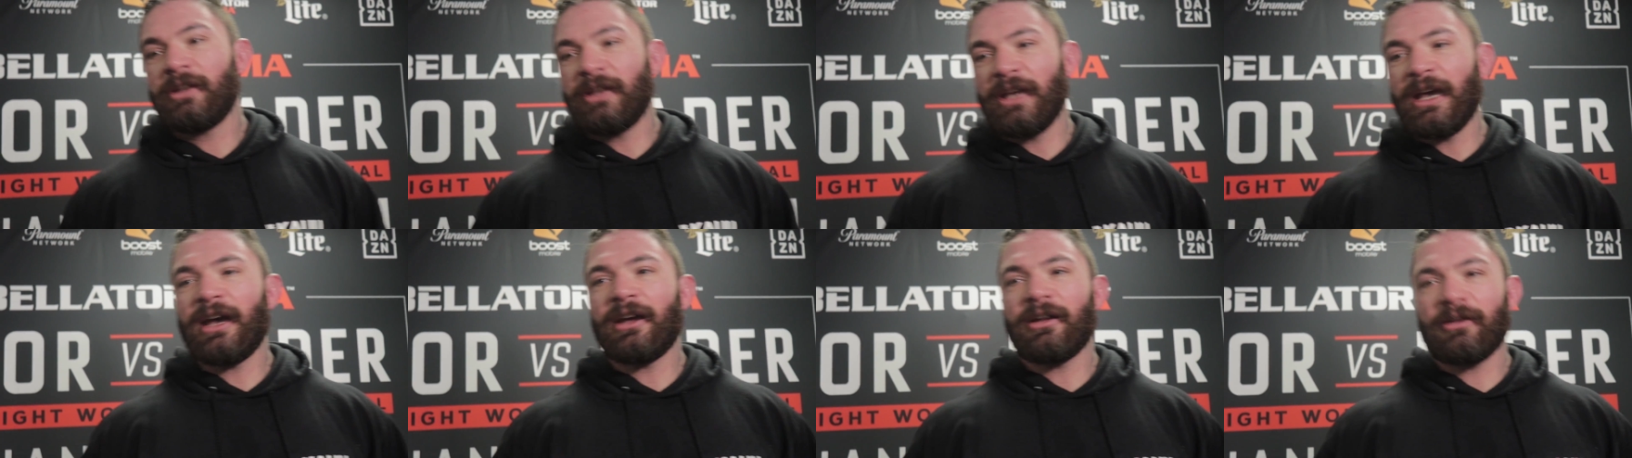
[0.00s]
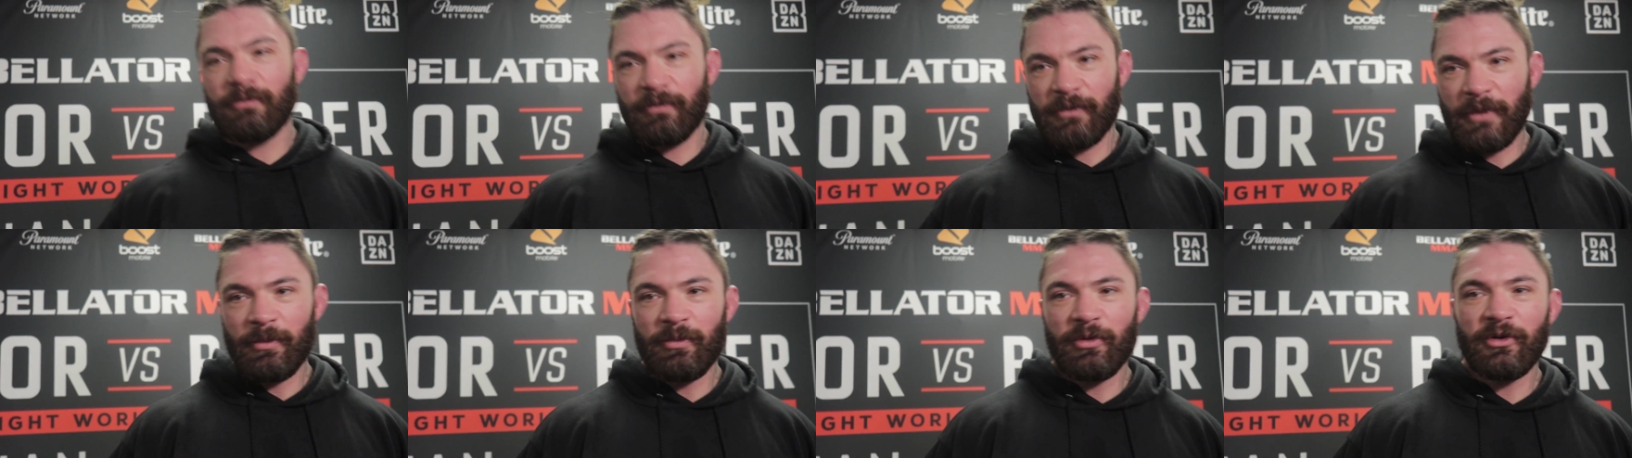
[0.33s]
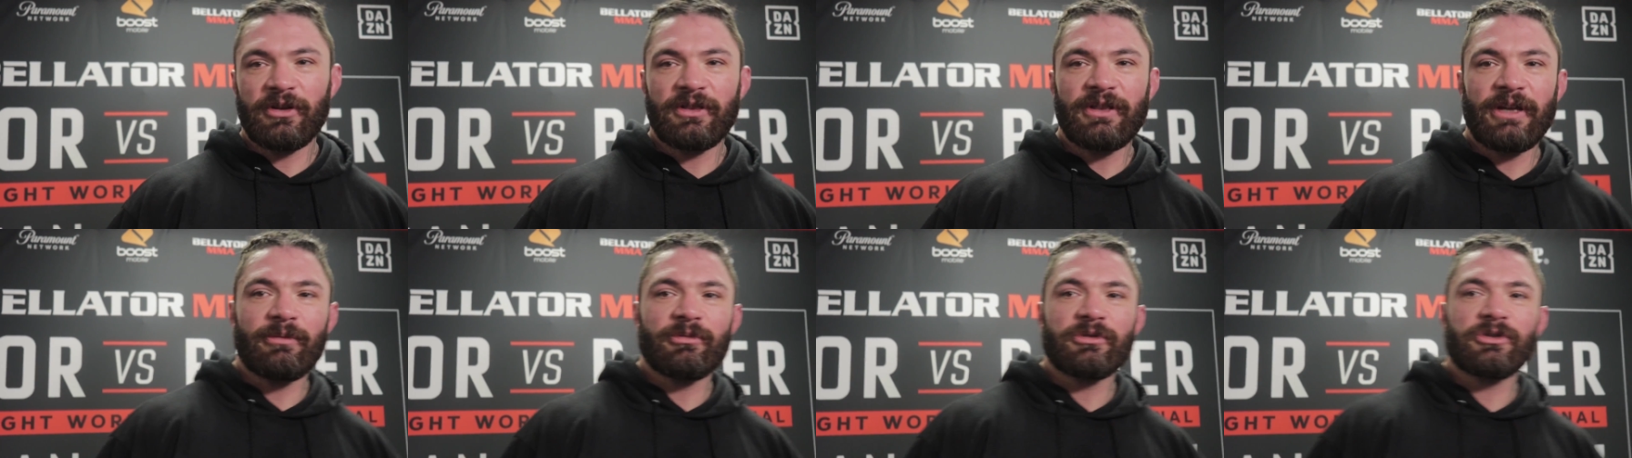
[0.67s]
Yeah, Thor? My
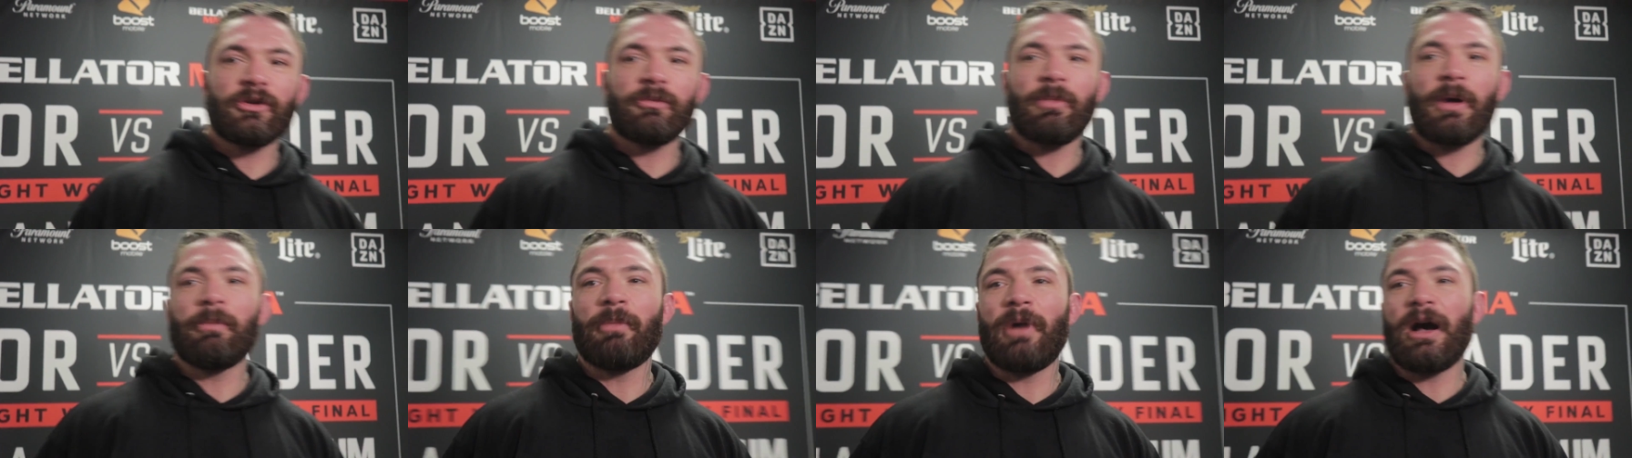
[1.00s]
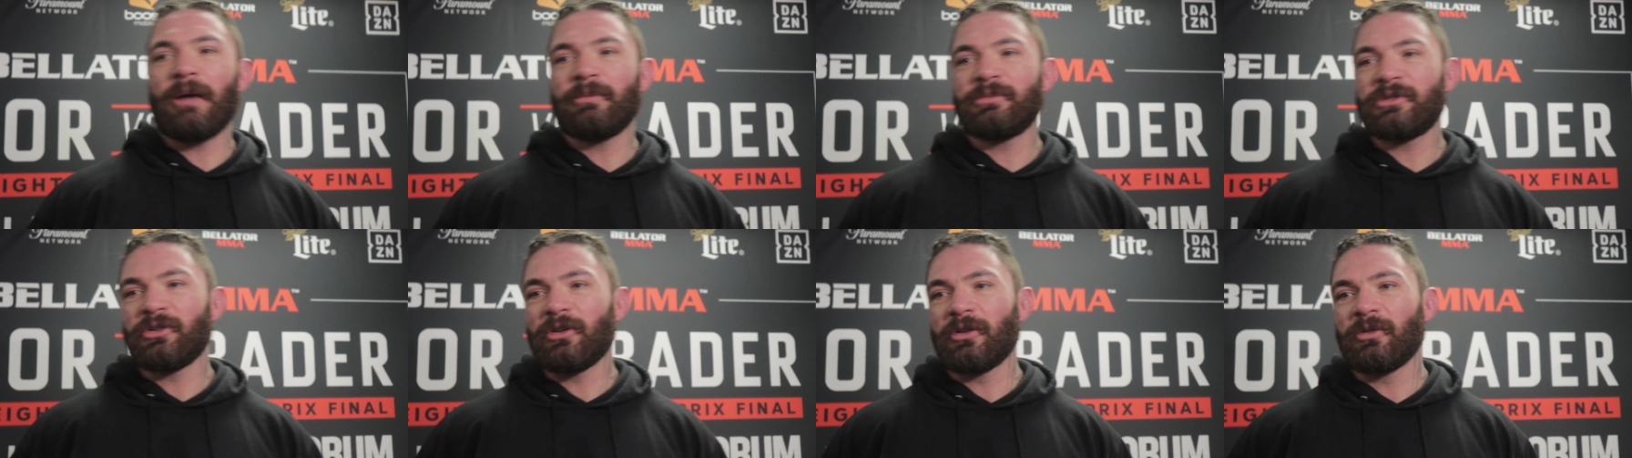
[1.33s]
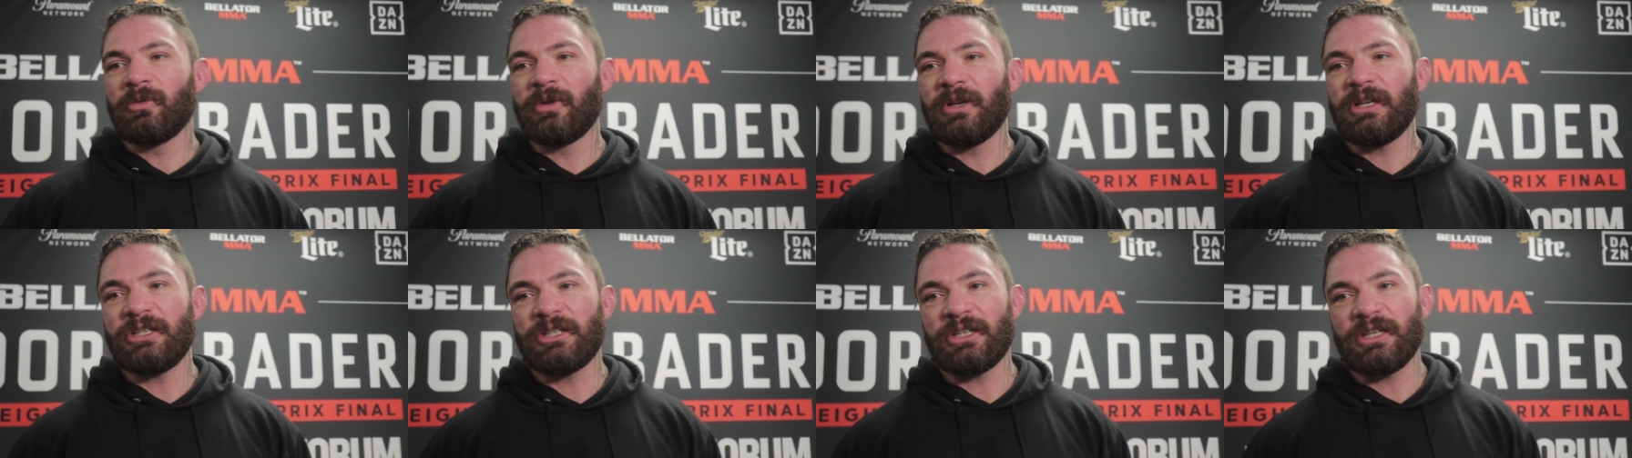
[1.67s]
birth name is Thor. My mom's
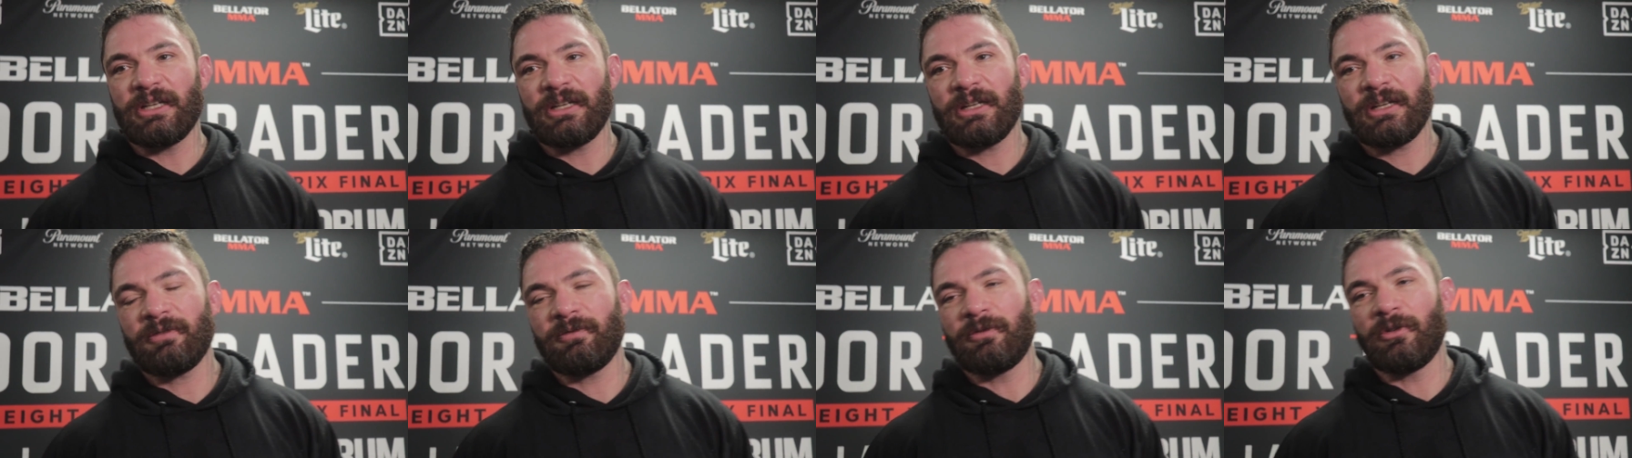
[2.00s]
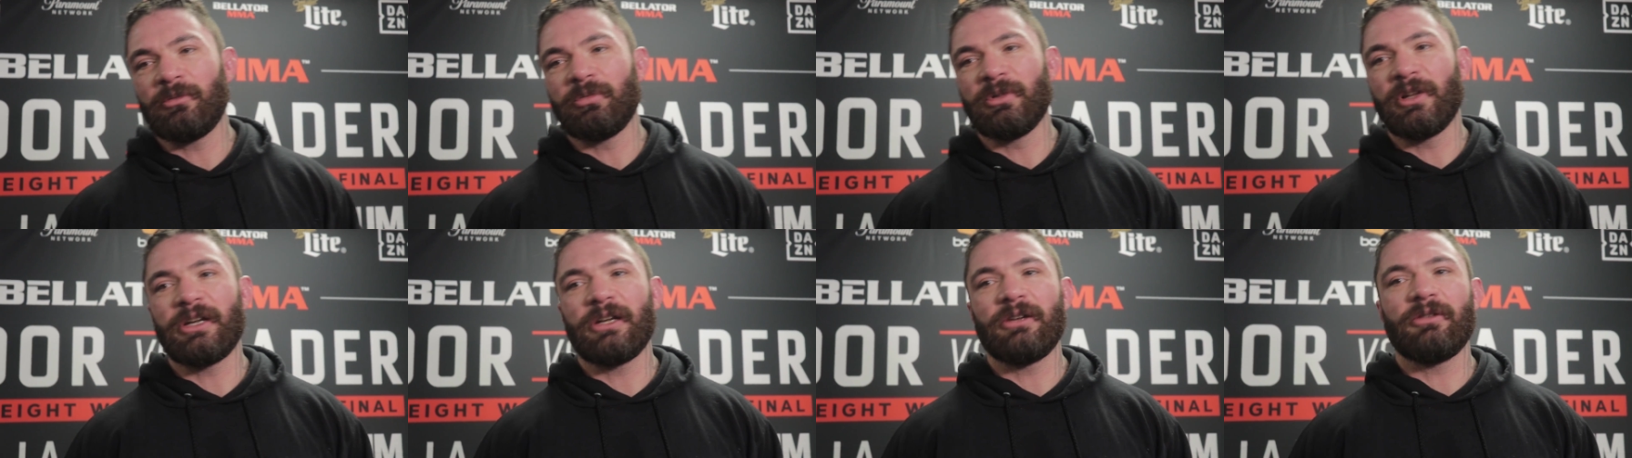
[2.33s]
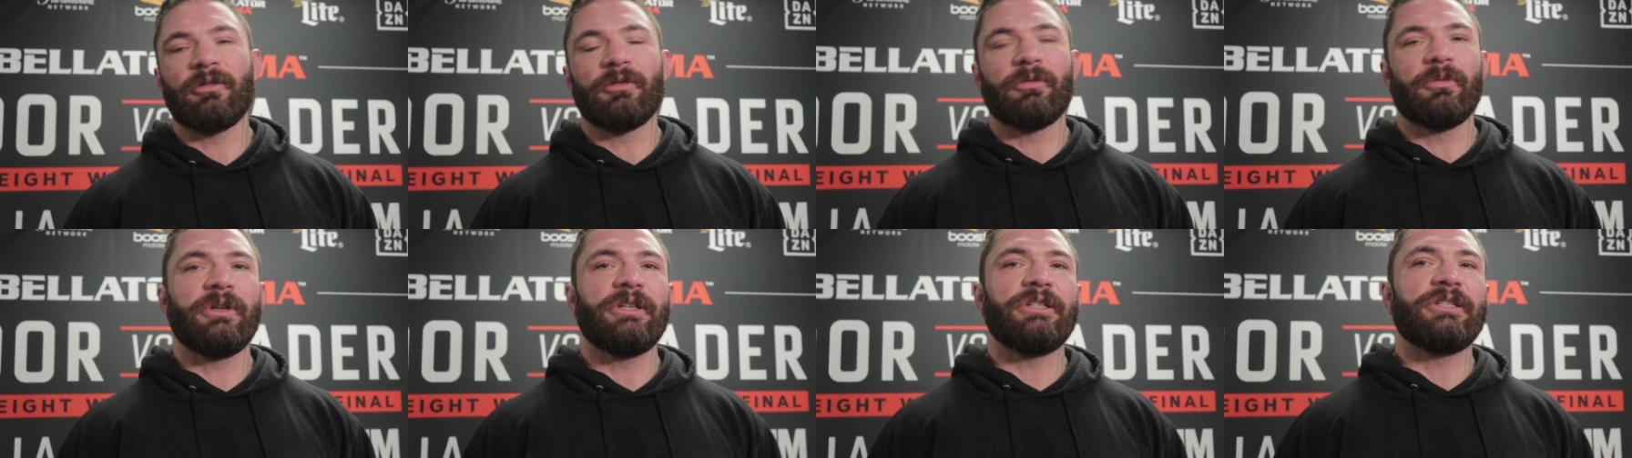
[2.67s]
Norwegian. Full-blooded
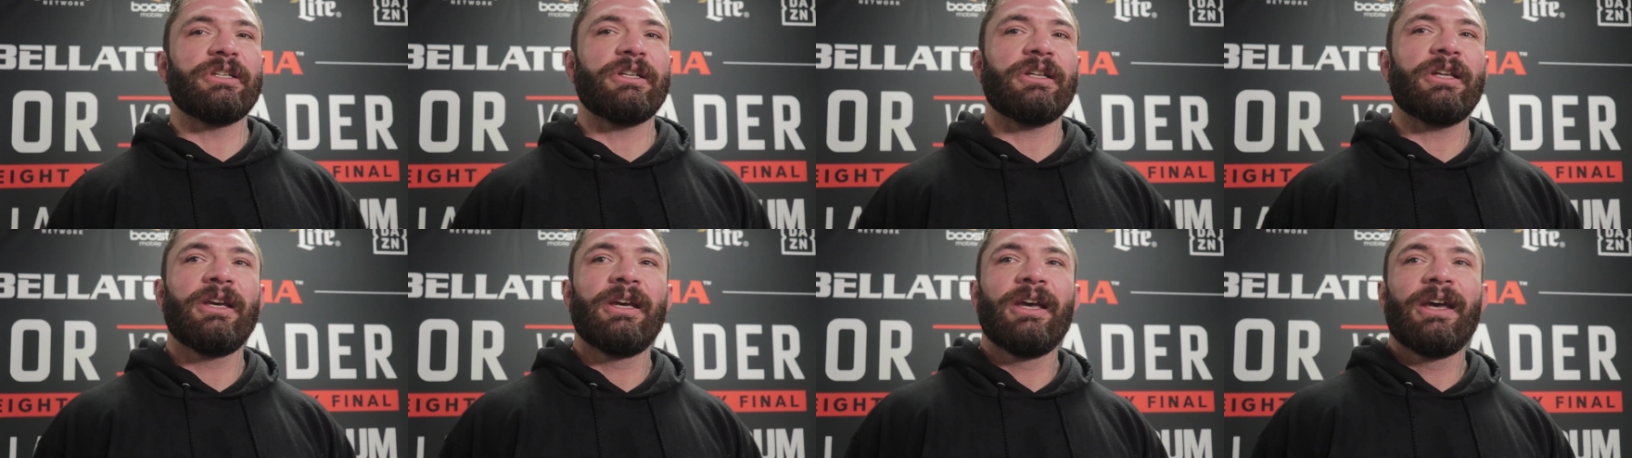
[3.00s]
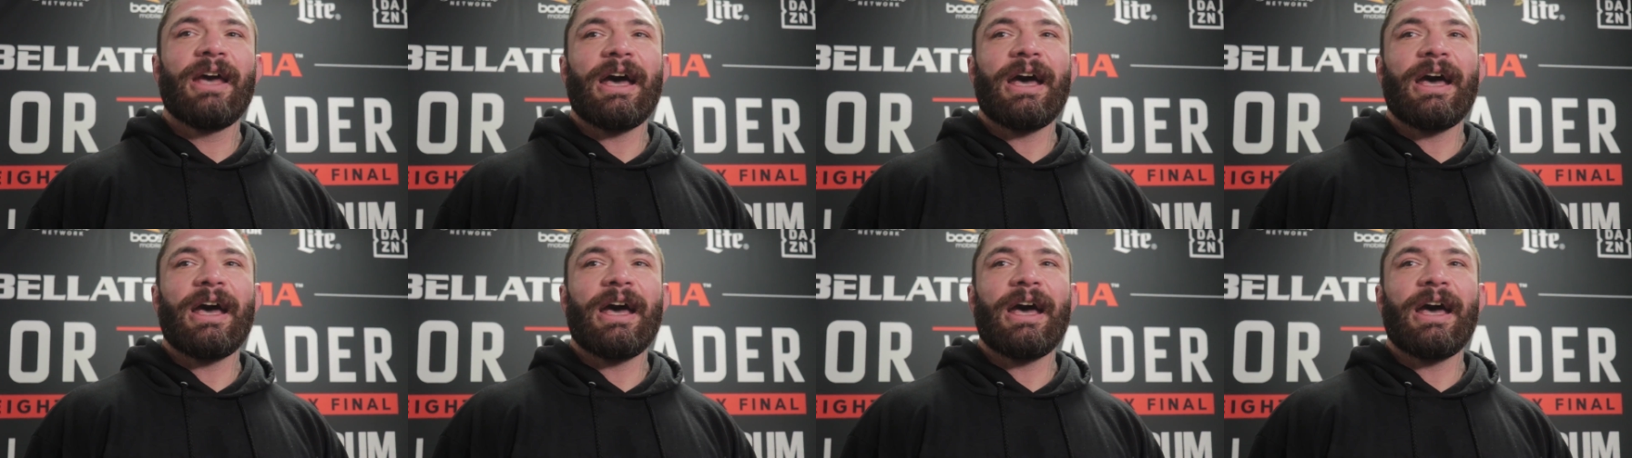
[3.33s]
Norwegian.